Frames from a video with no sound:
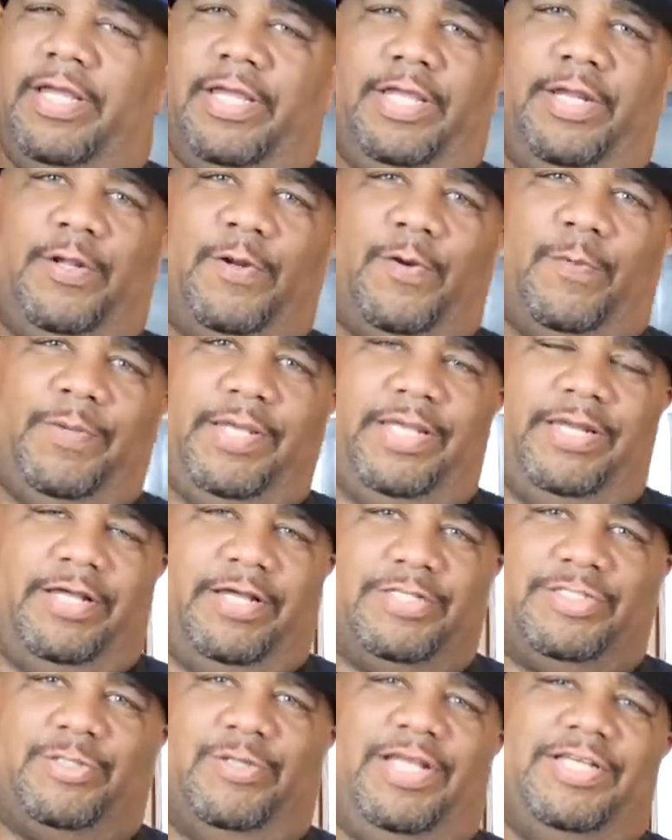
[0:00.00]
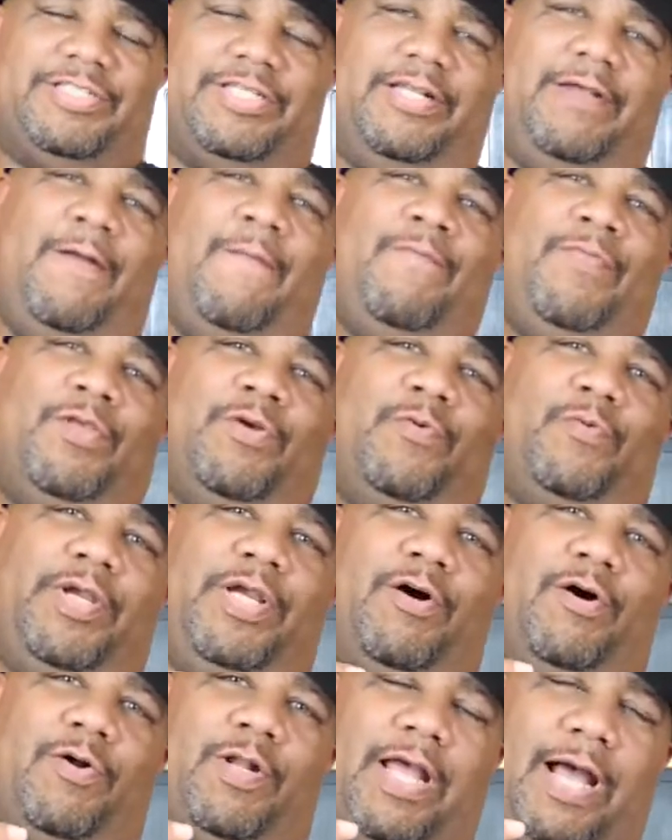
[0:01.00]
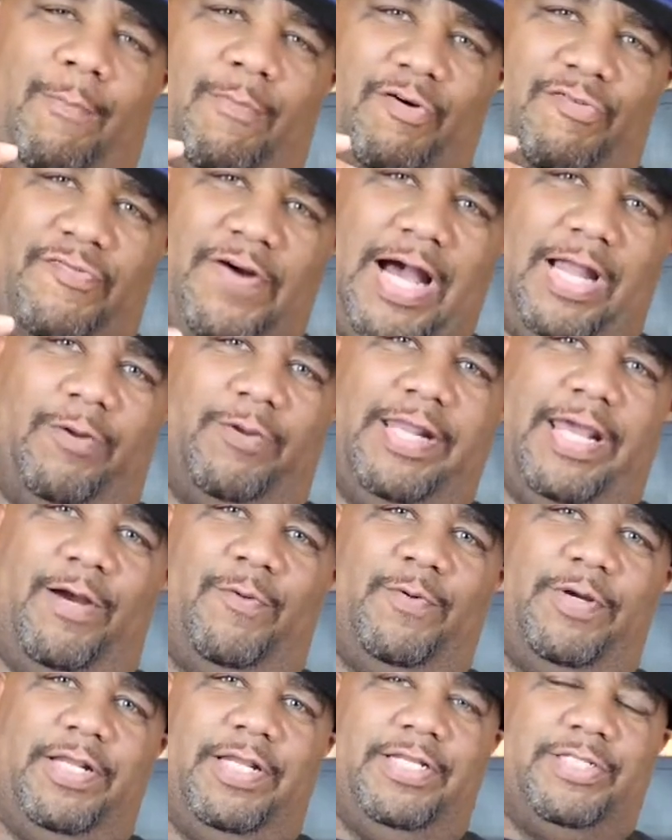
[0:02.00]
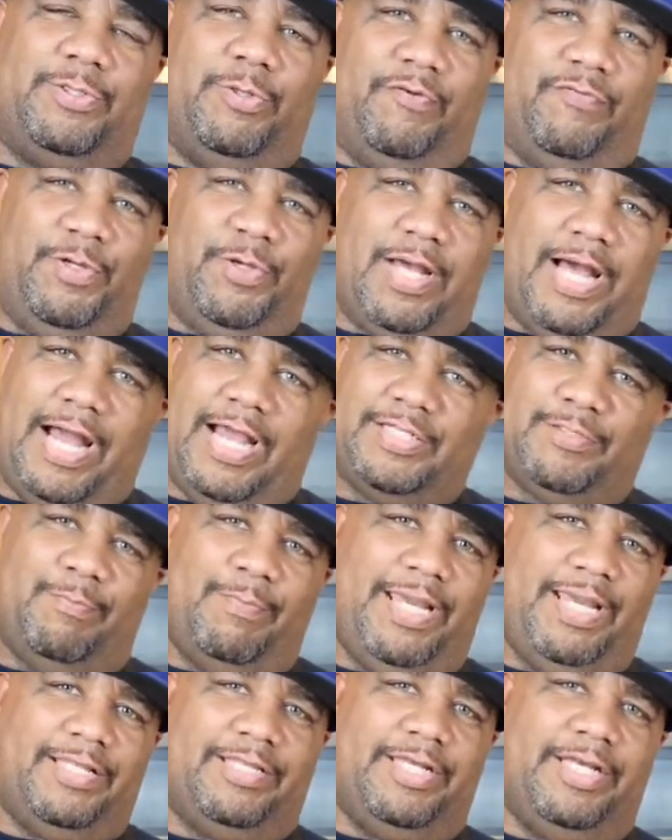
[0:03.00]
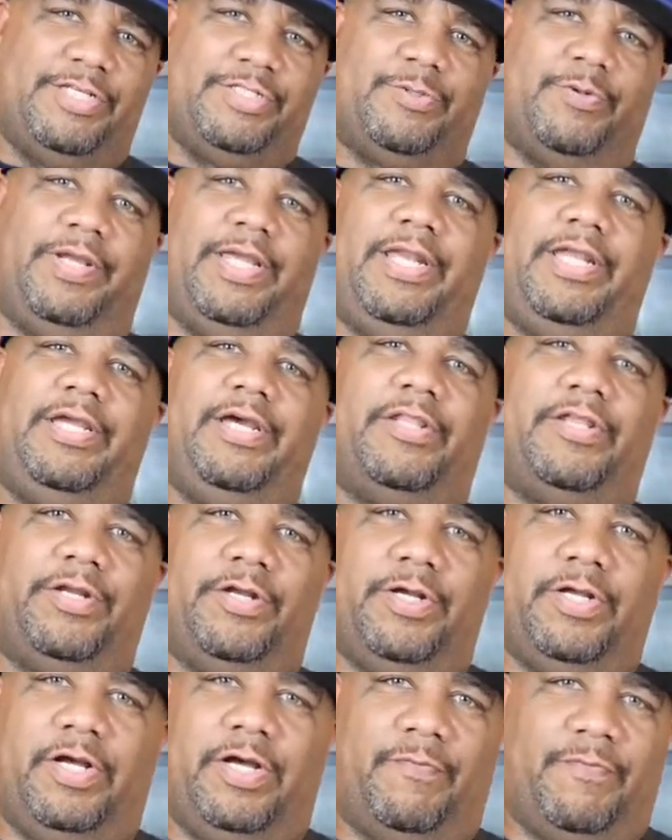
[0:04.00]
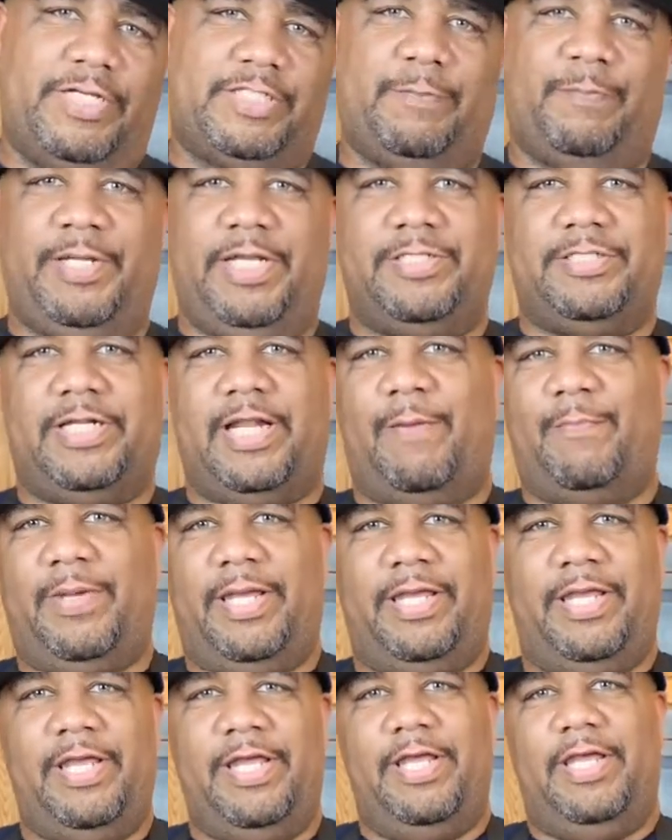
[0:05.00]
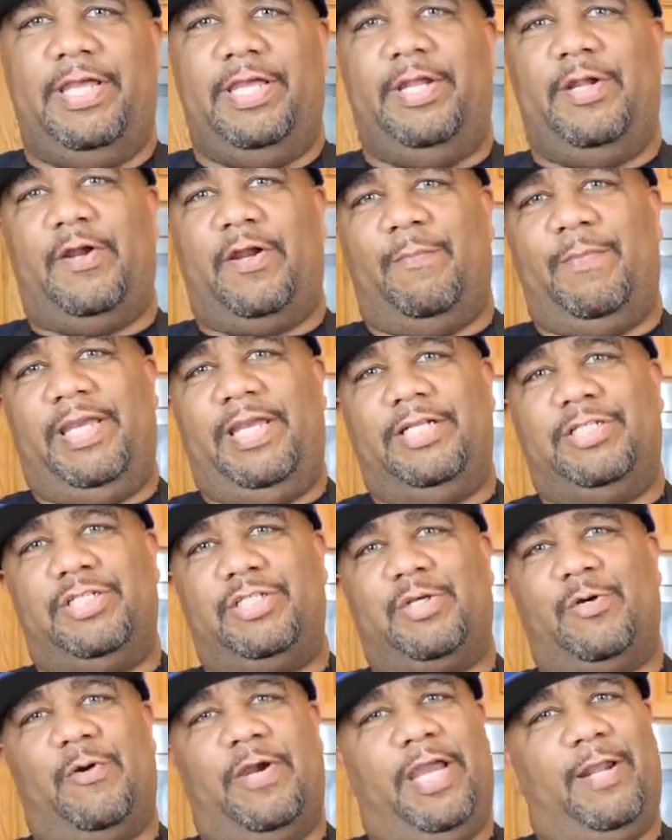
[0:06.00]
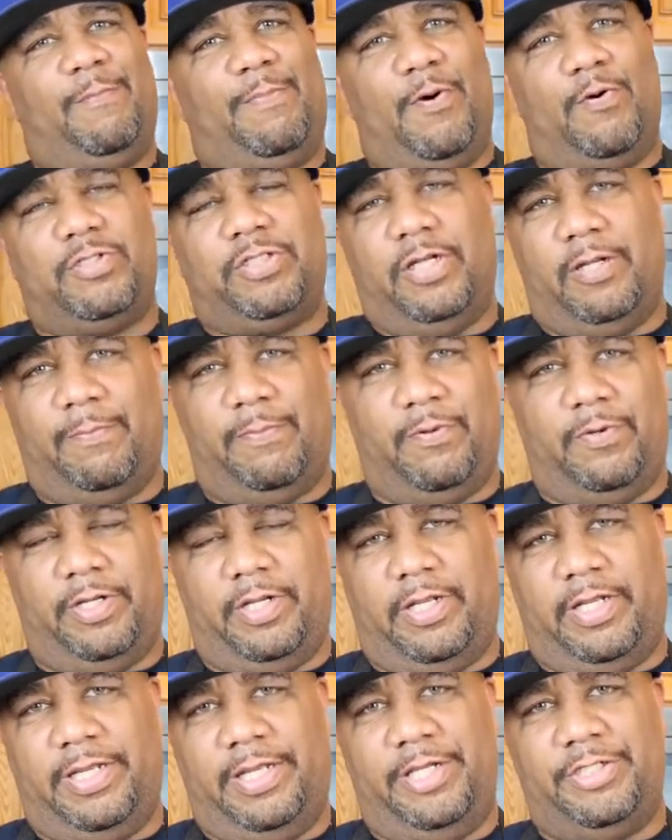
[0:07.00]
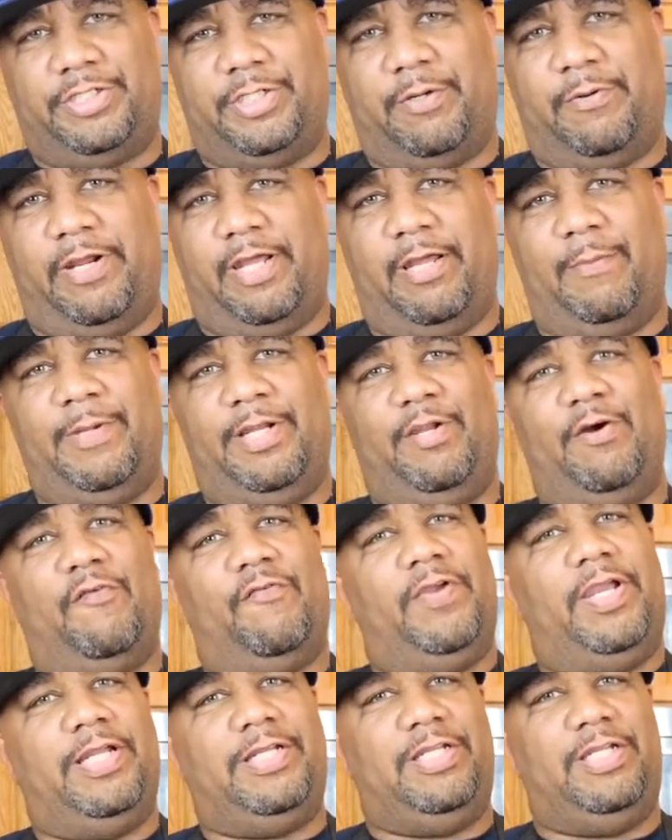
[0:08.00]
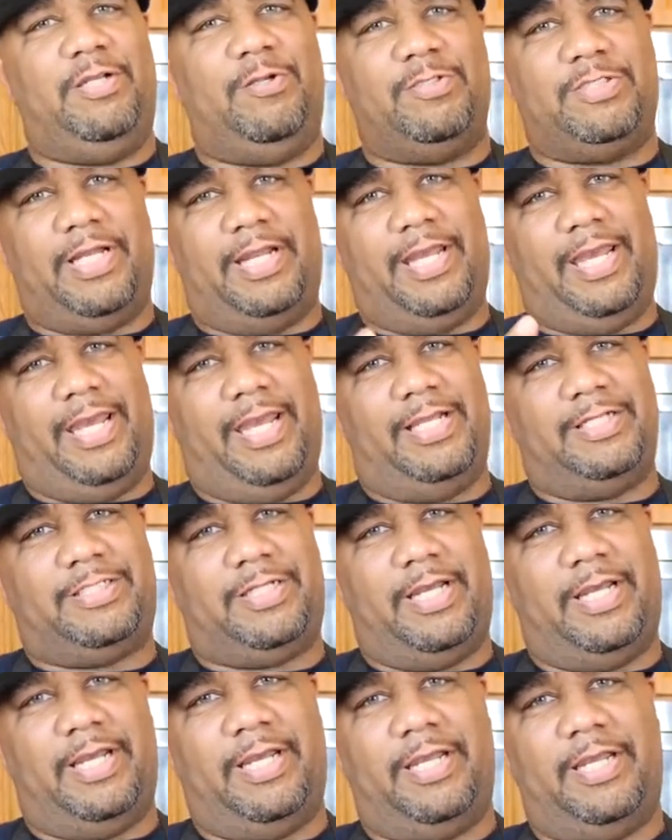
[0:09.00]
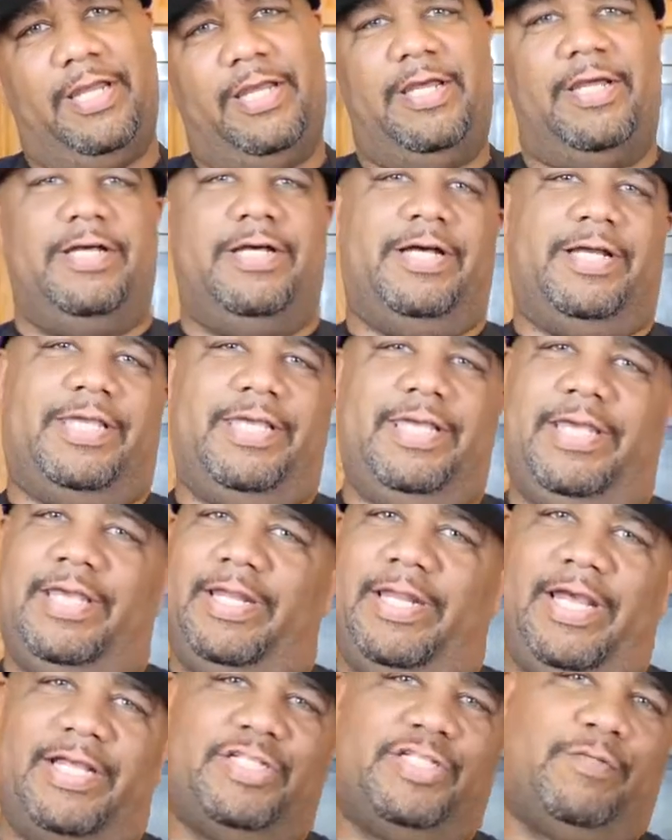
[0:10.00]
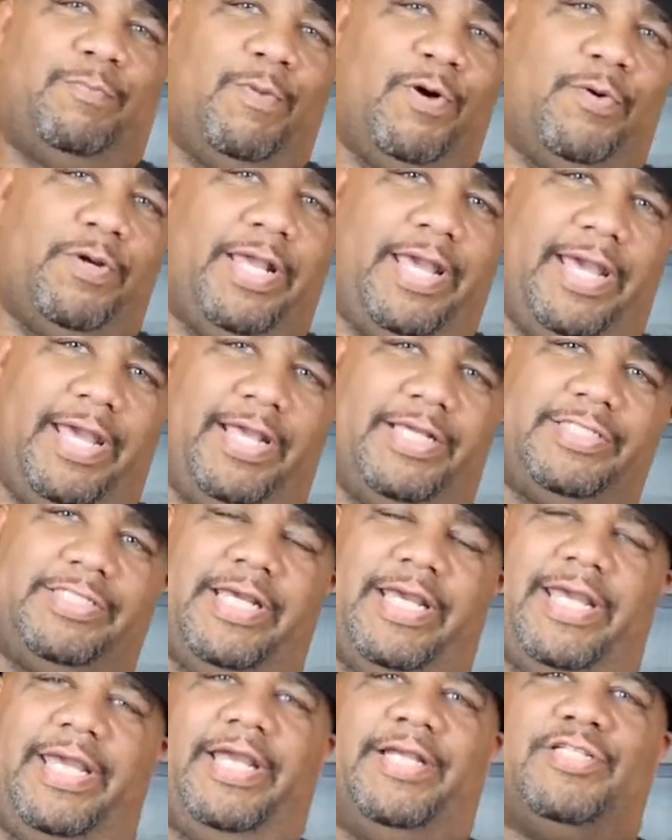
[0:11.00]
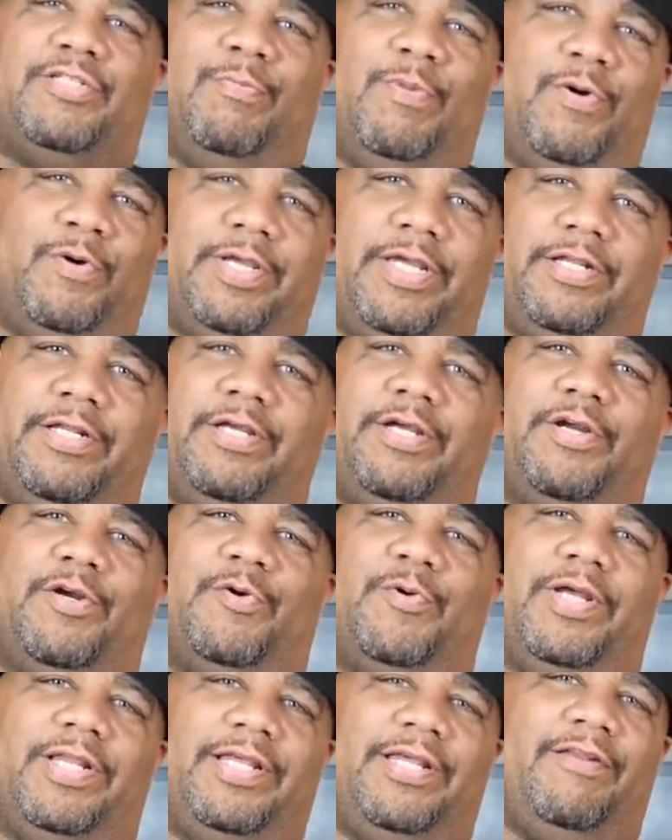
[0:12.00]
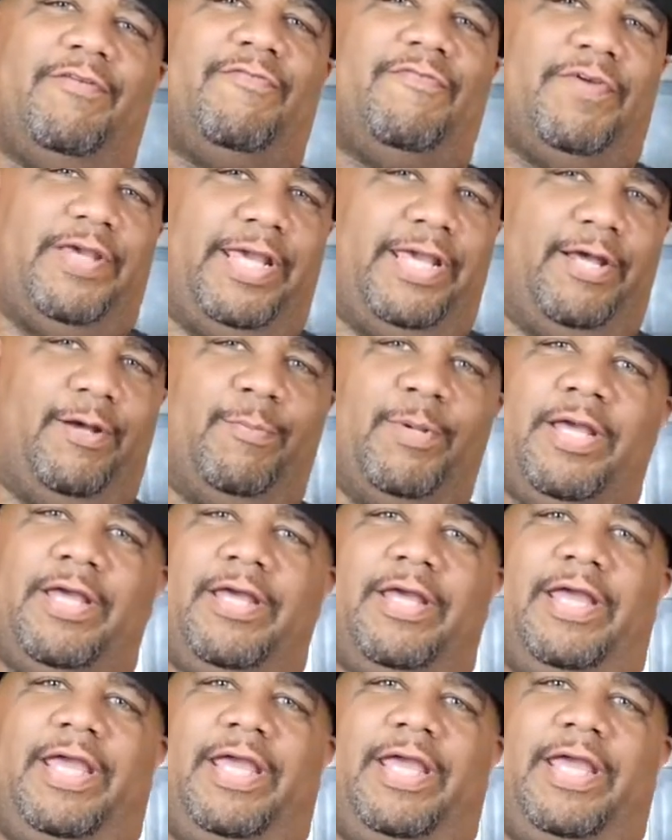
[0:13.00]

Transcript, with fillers: You know what I mean? Uh, so listen, we gonna I'm gonna follow that one. So if you guys make this or any other uh, recipes that I make, you know what I mean? Just go ahead and post it up on uh, Instagram and don't forget to use that hashtag. Again, that's smoke hashtag smoking grilling fam.